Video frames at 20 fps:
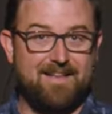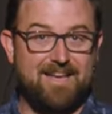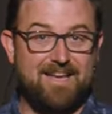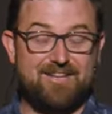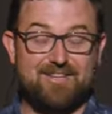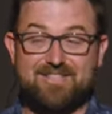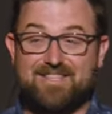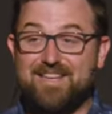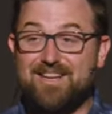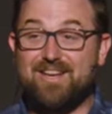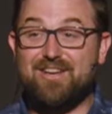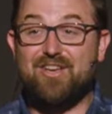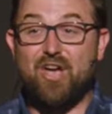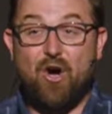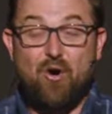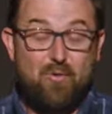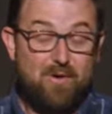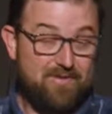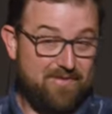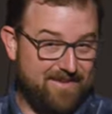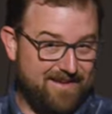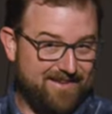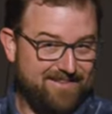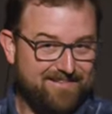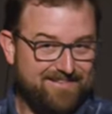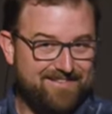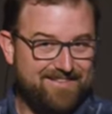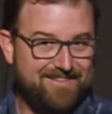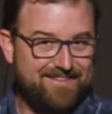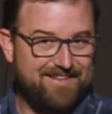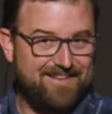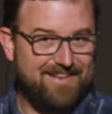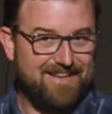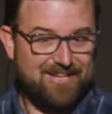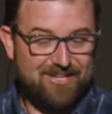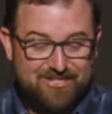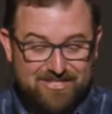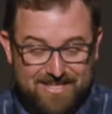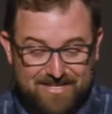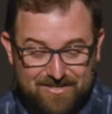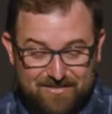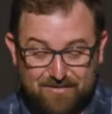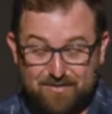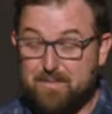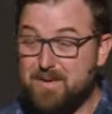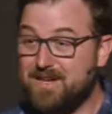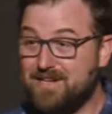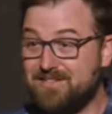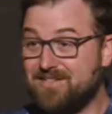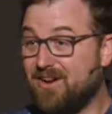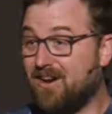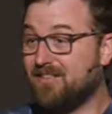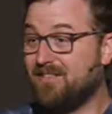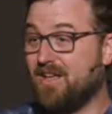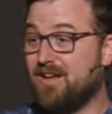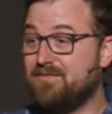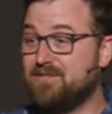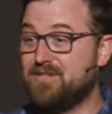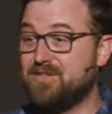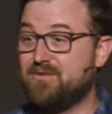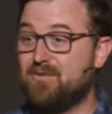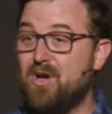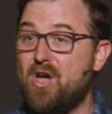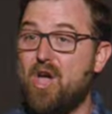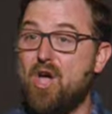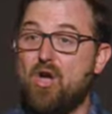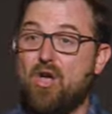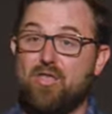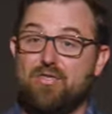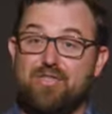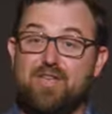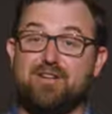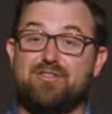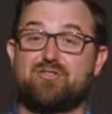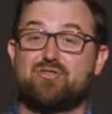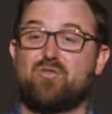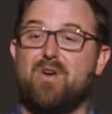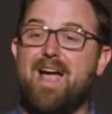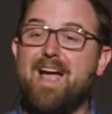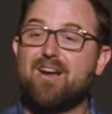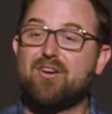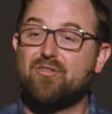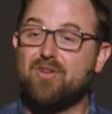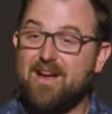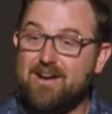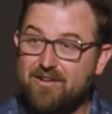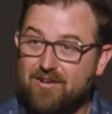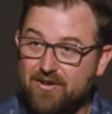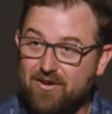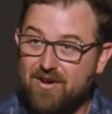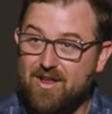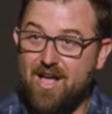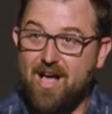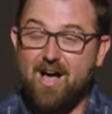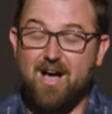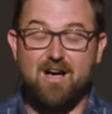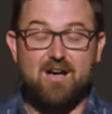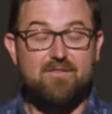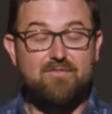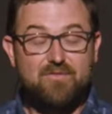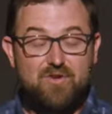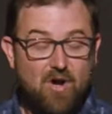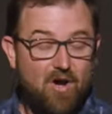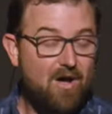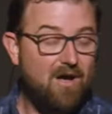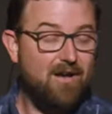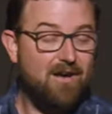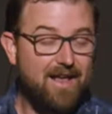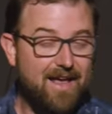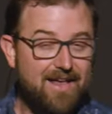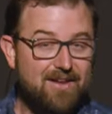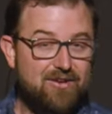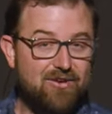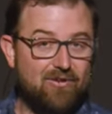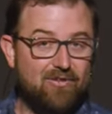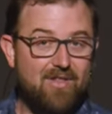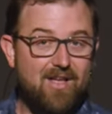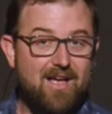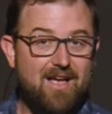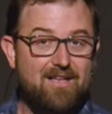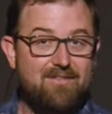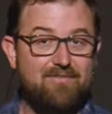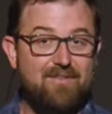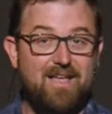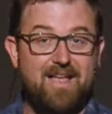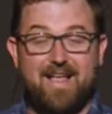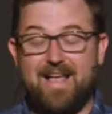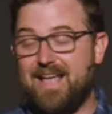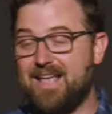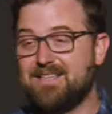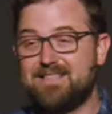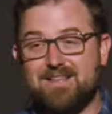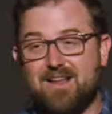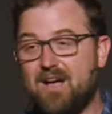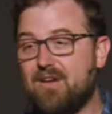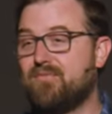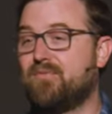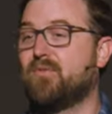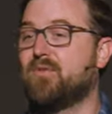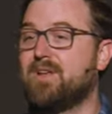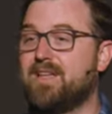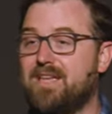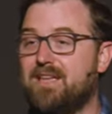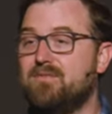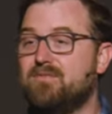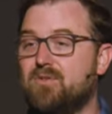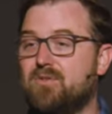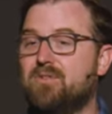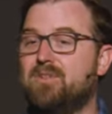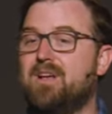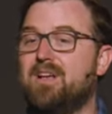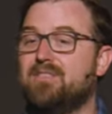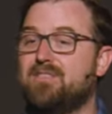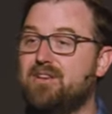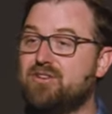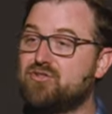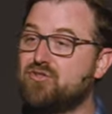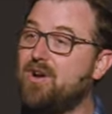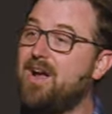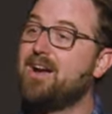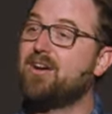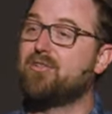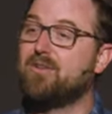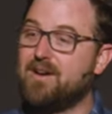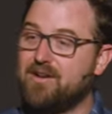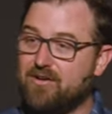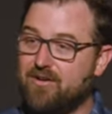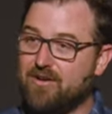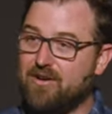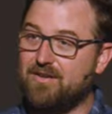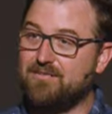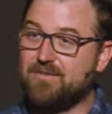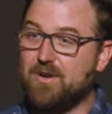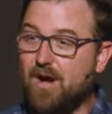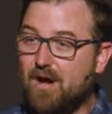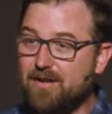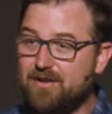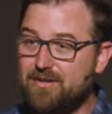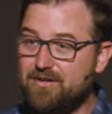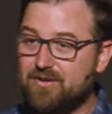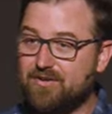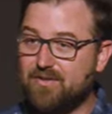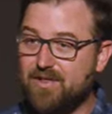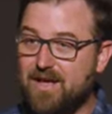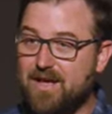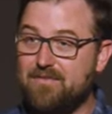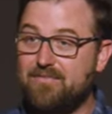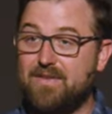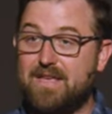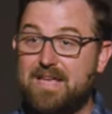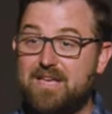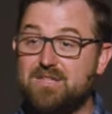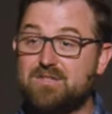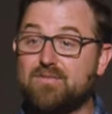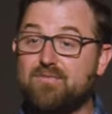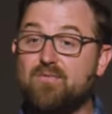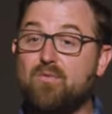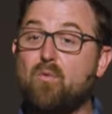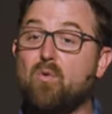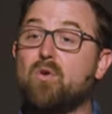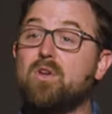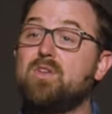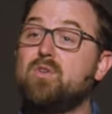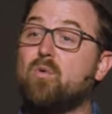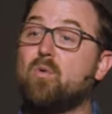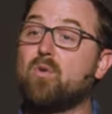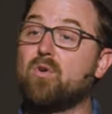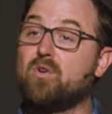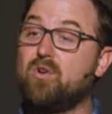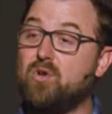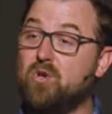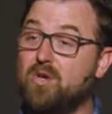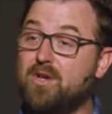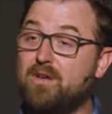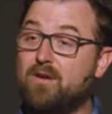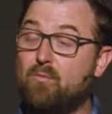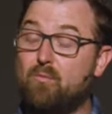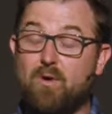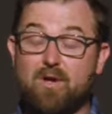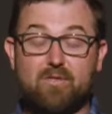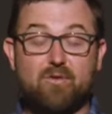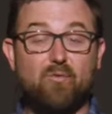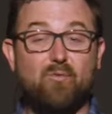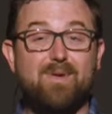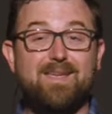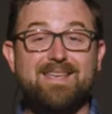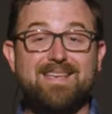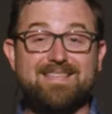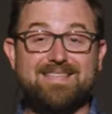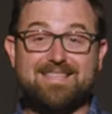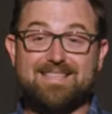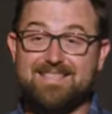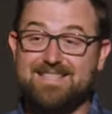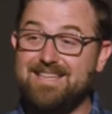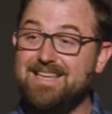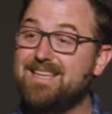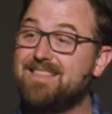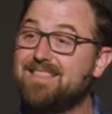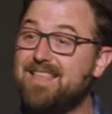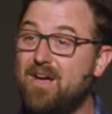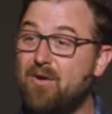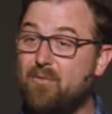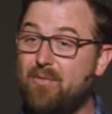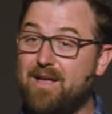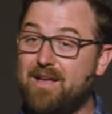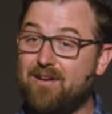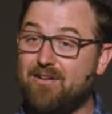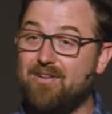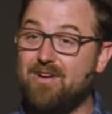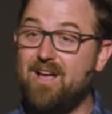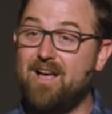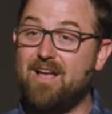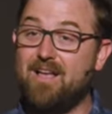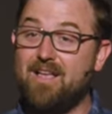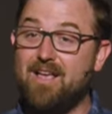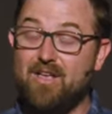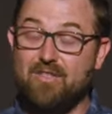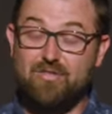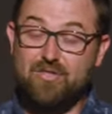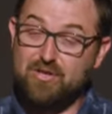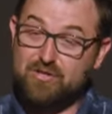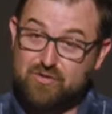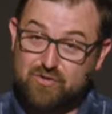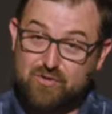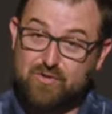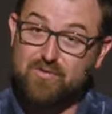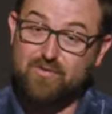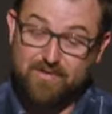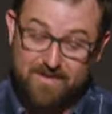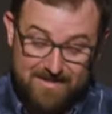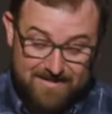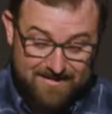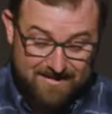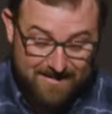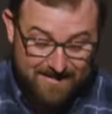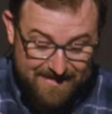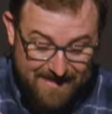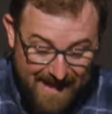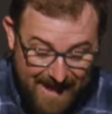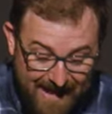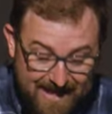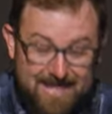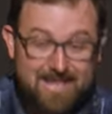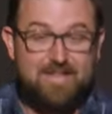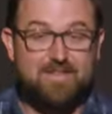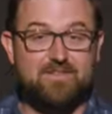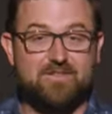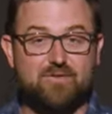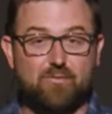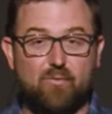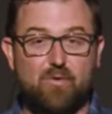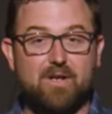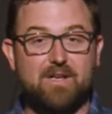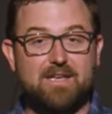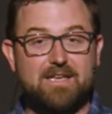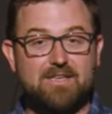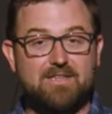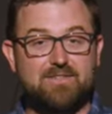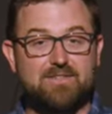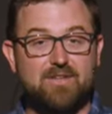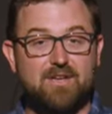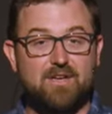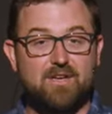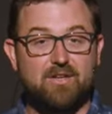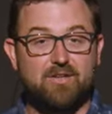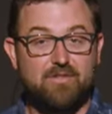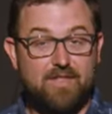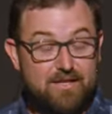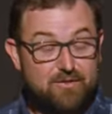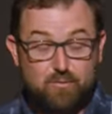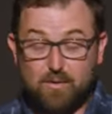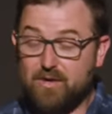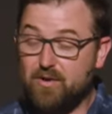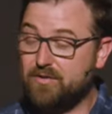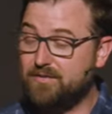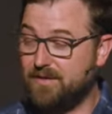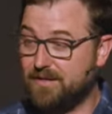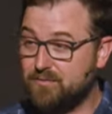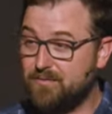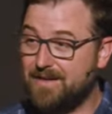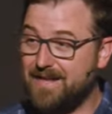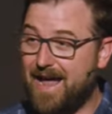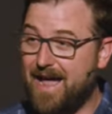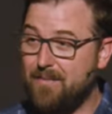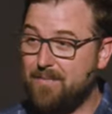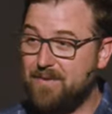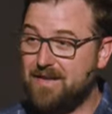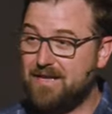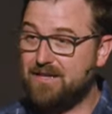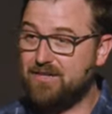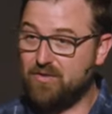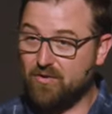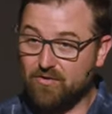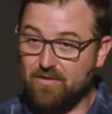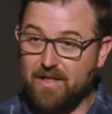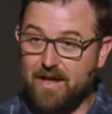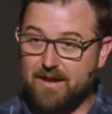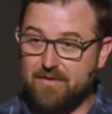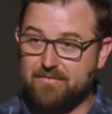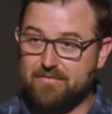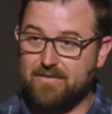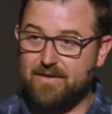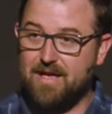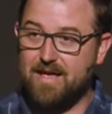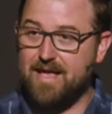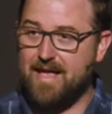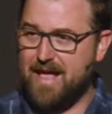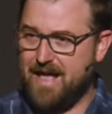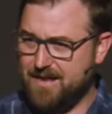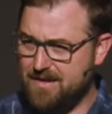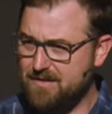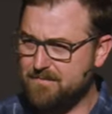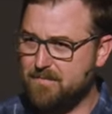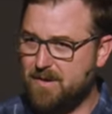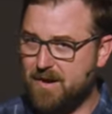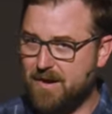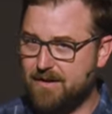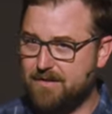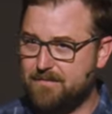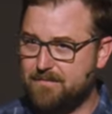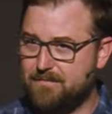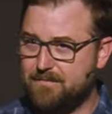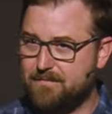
You just need to go with it. You just need to, because God loves you. The track record of God in your life is not for evil. The track record of God in your life is for your good, whether we can see it that way or not. The truth is that that is what is that's what that's what's happening in your life and in mine.